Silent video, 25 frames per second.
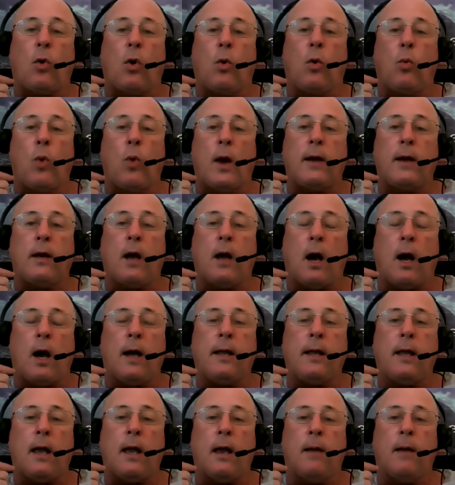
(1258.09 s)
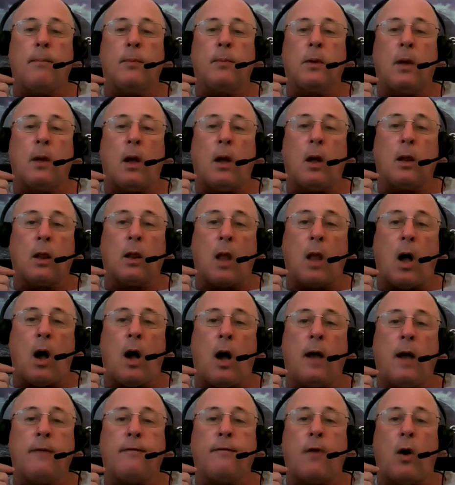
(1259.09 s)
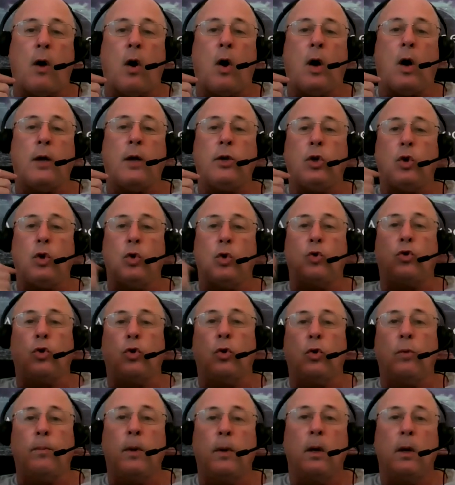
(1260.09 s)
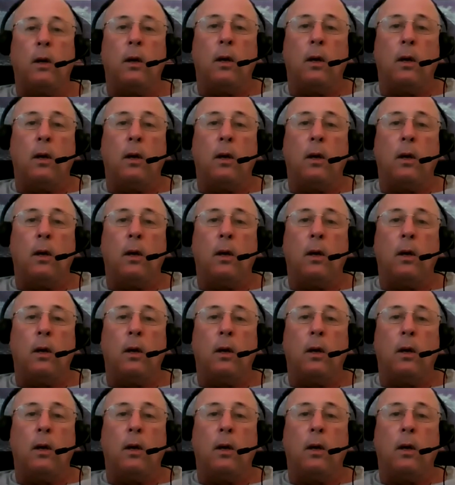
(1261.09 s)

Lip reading: or when I am live on YouTube.